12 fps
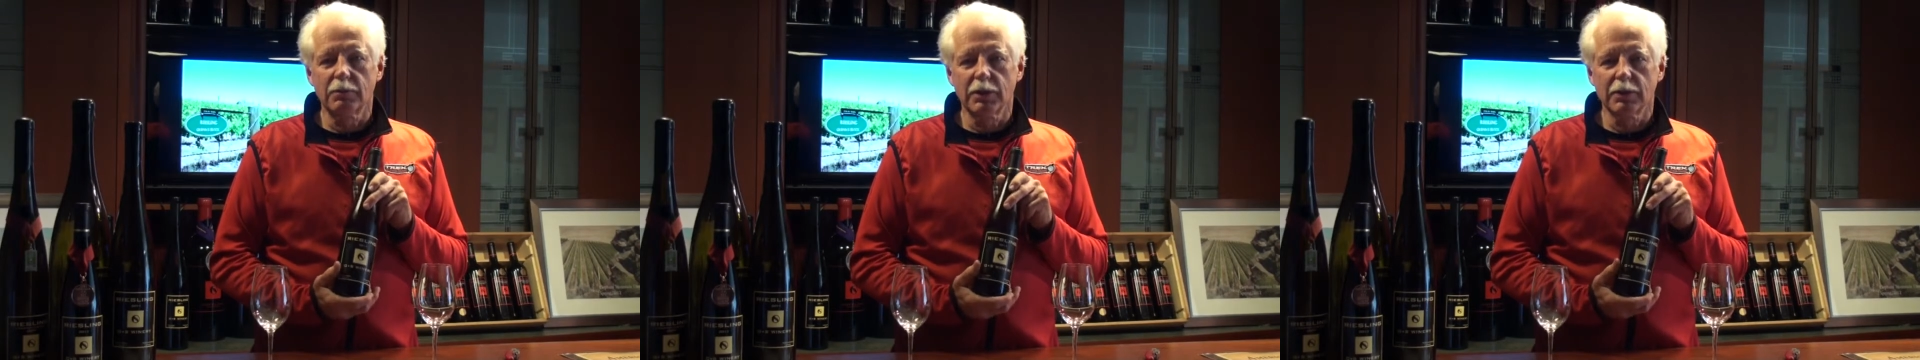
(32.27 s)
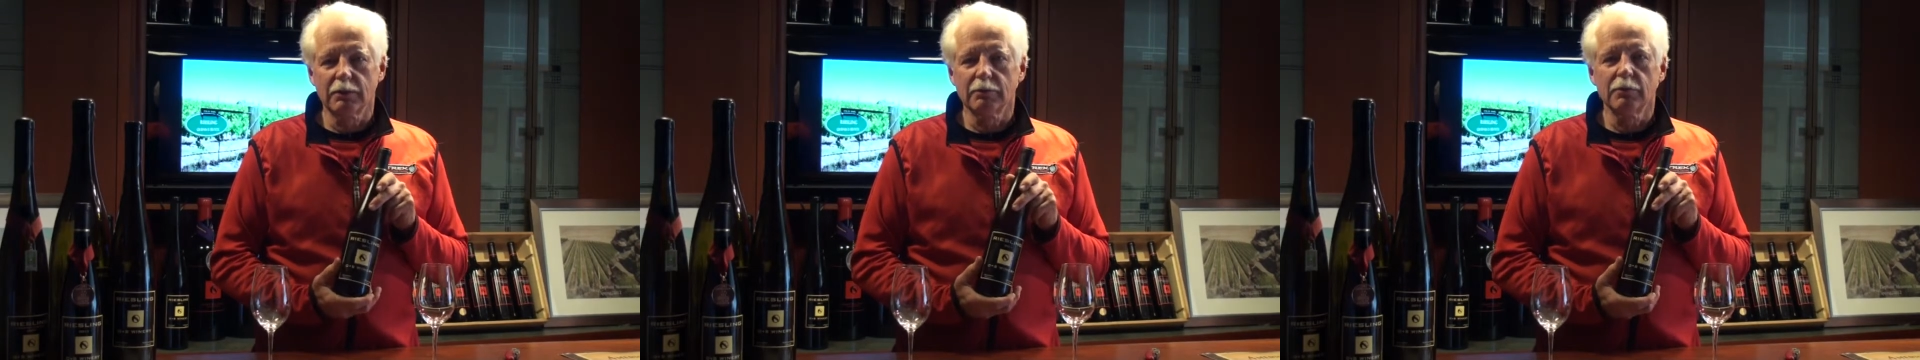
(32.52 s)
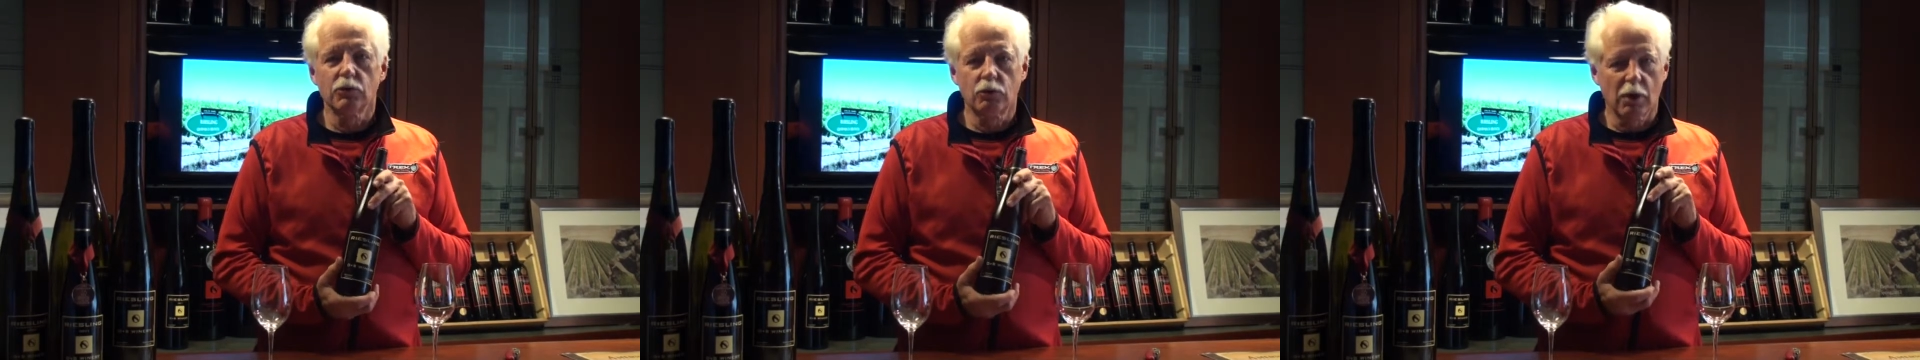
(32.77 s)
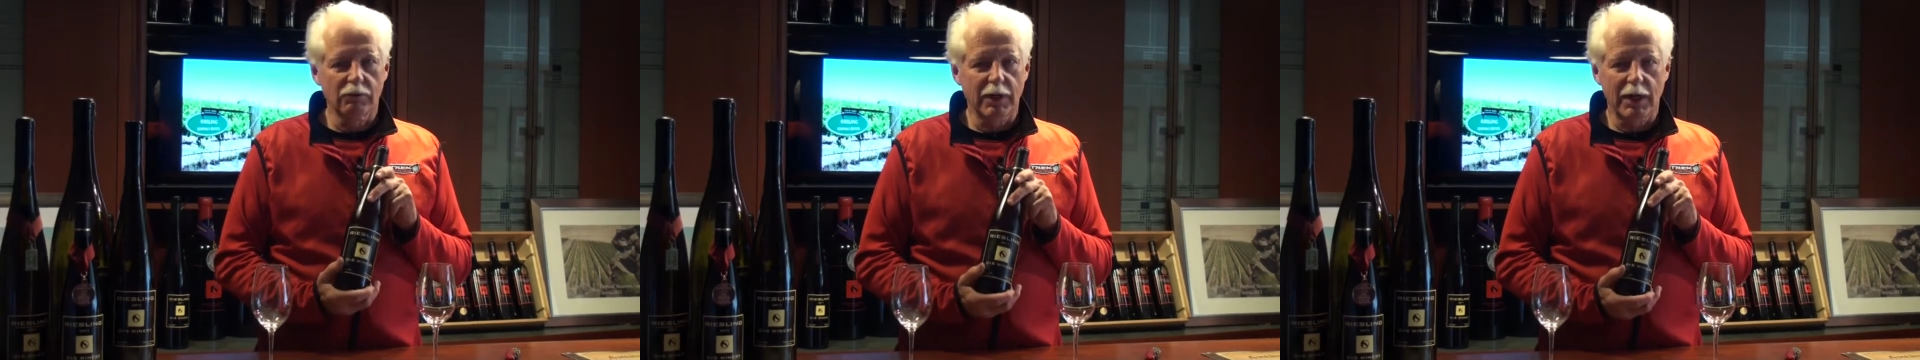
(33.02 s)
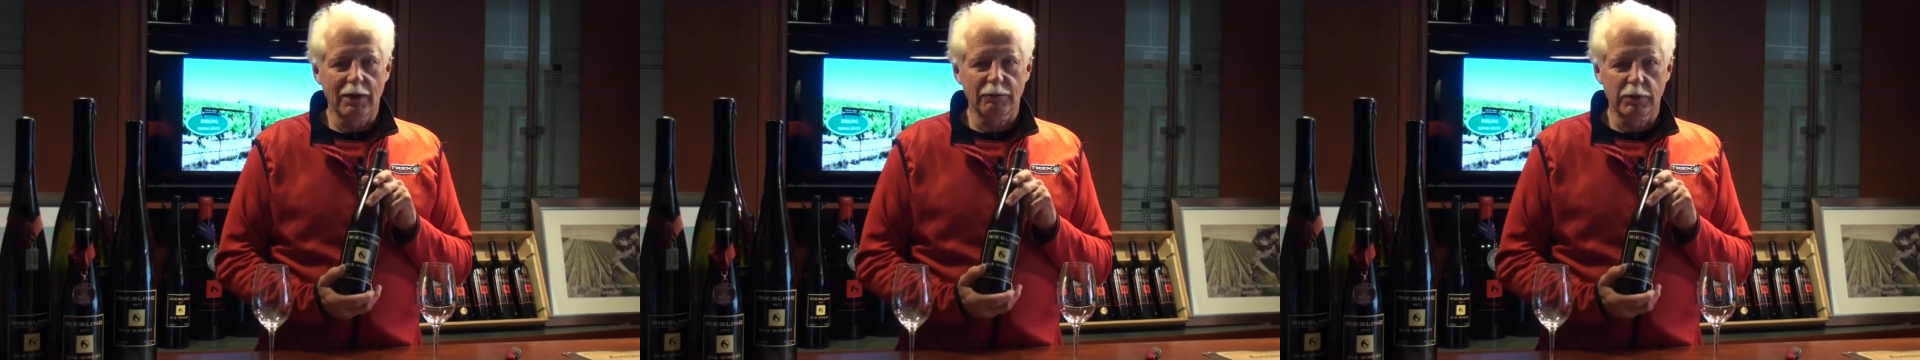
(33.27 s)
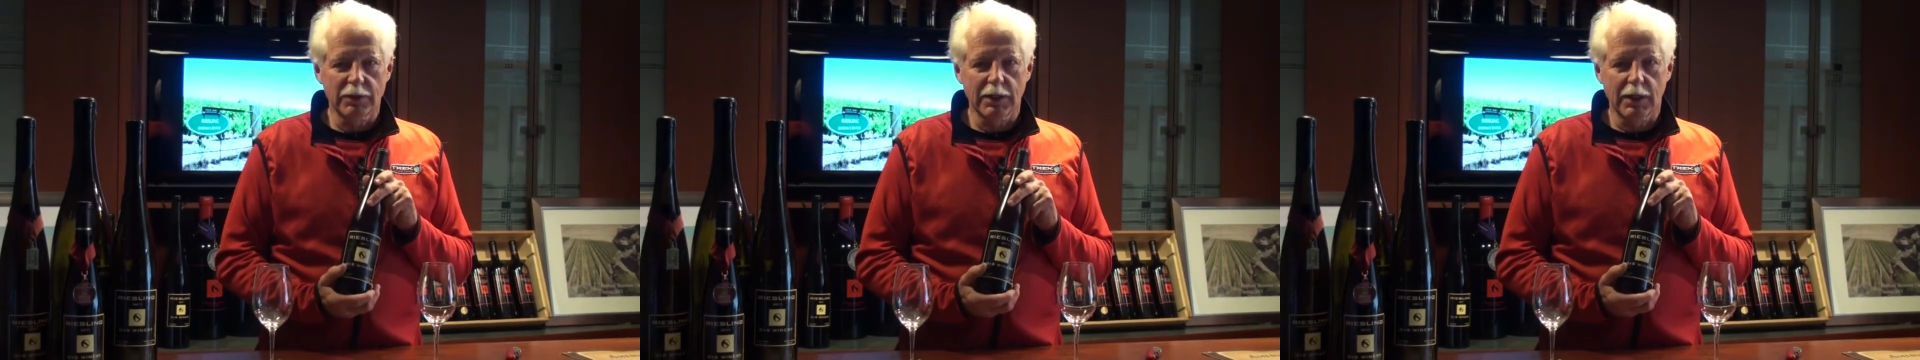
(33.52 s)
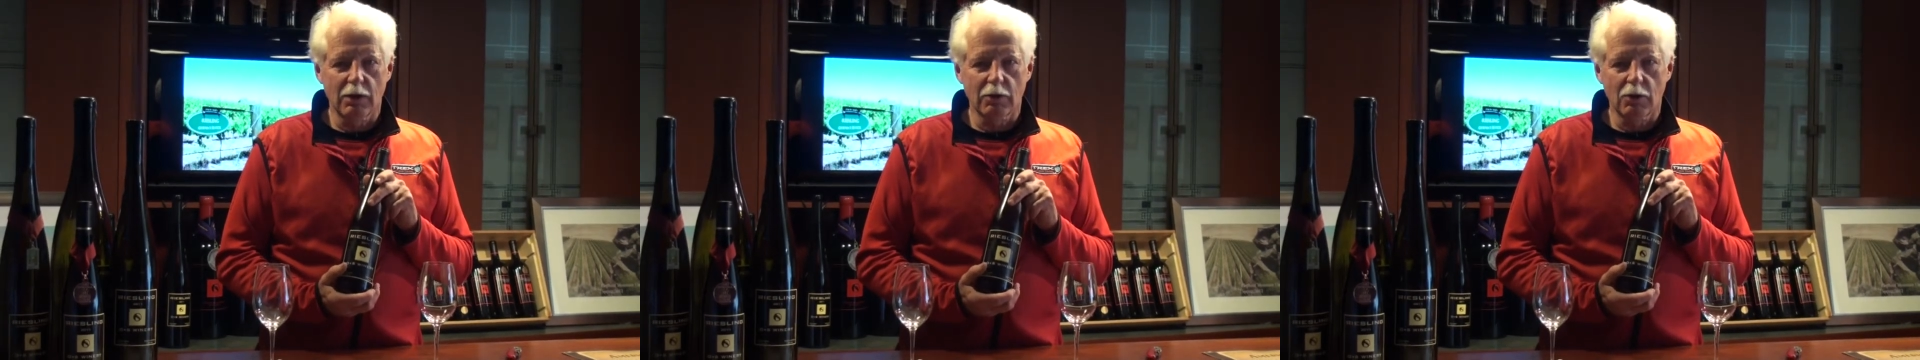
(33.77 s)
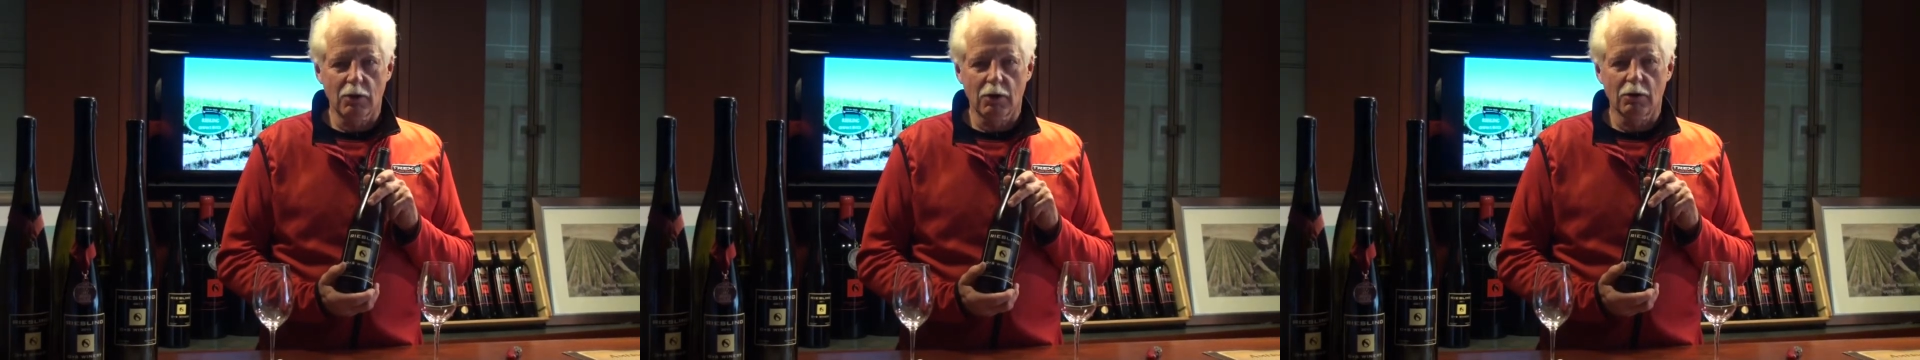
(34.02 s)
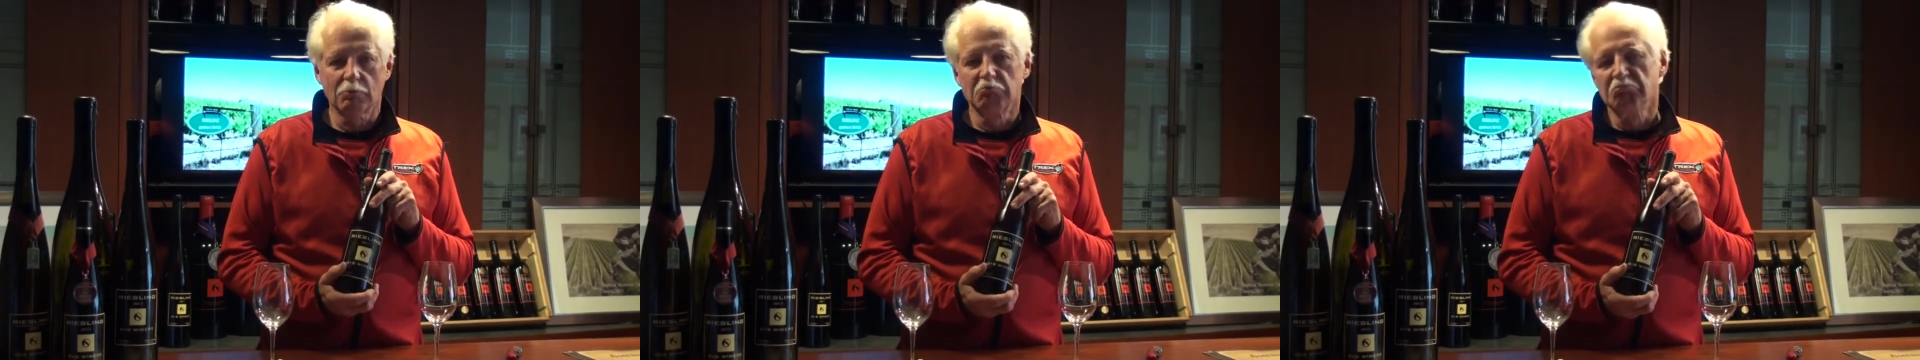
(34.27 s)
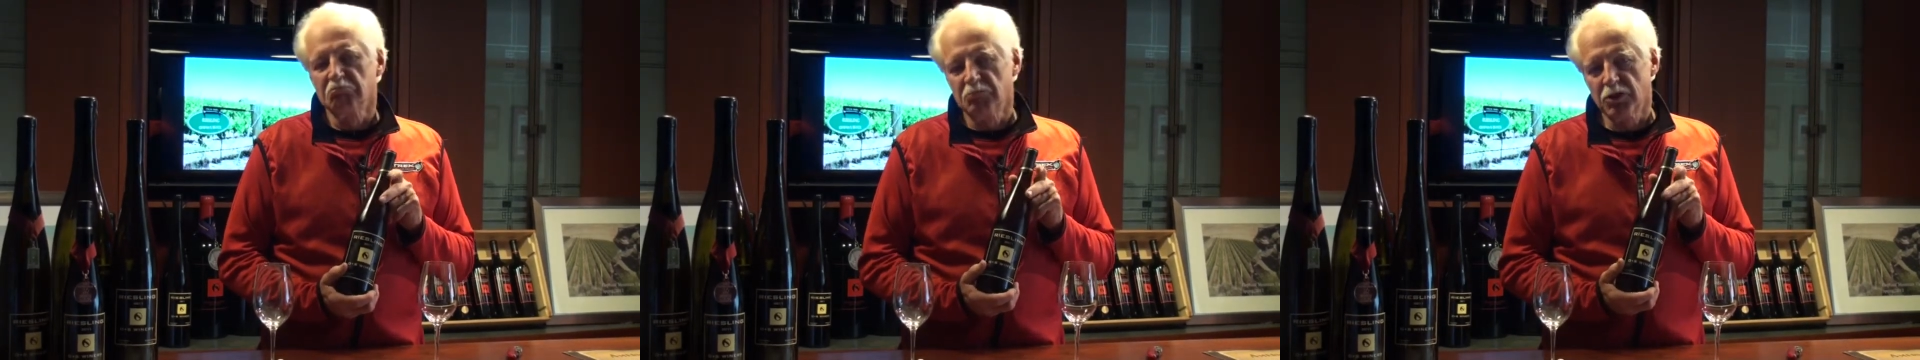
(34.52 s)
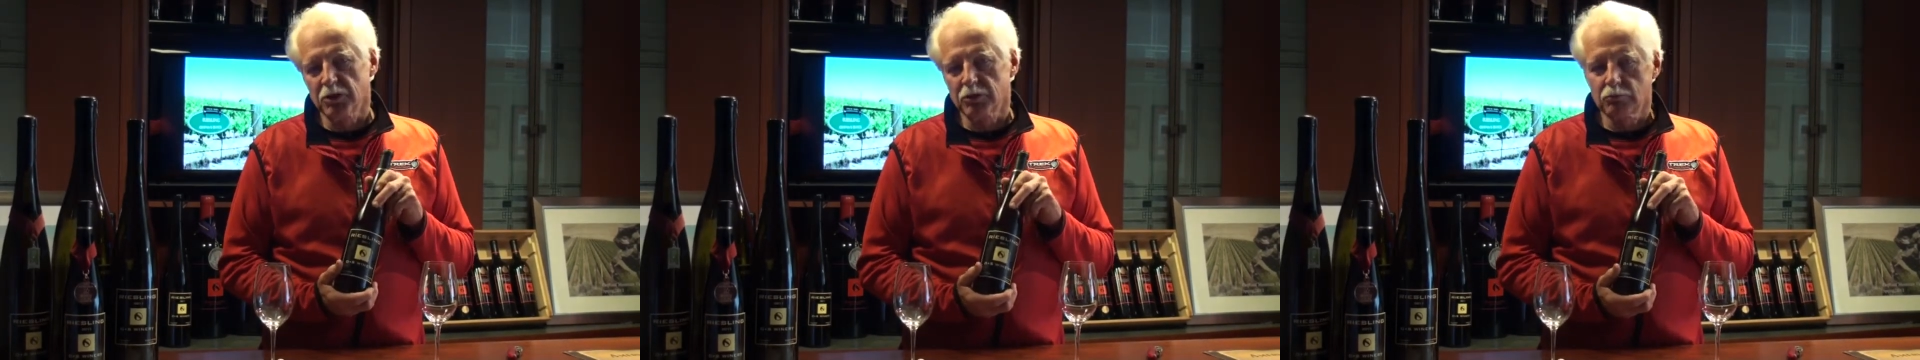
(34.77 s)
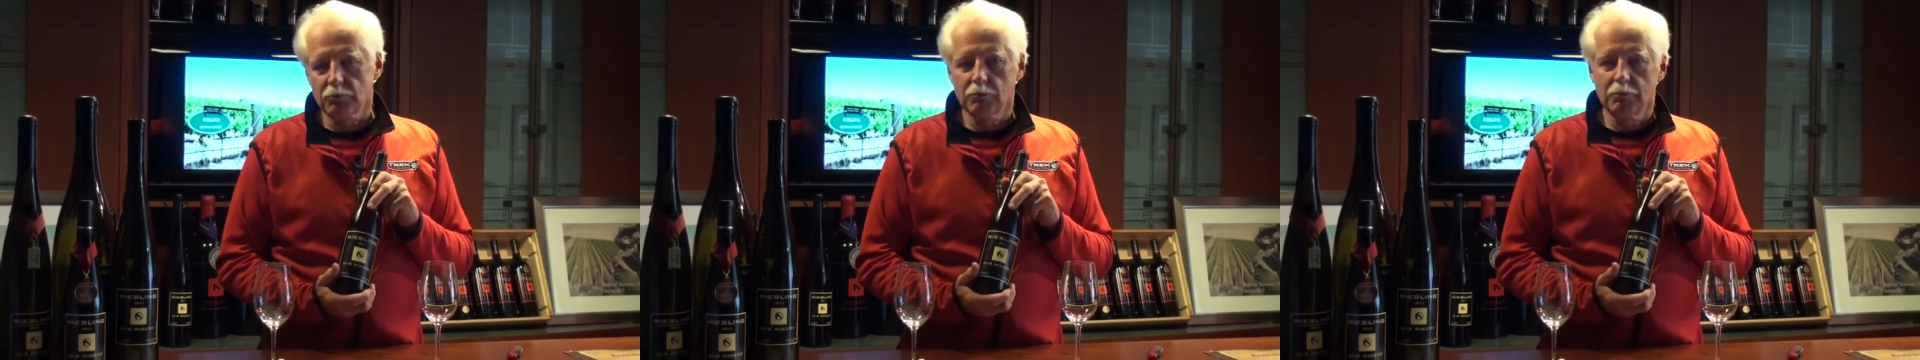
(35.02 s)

been 12.5% alcohol with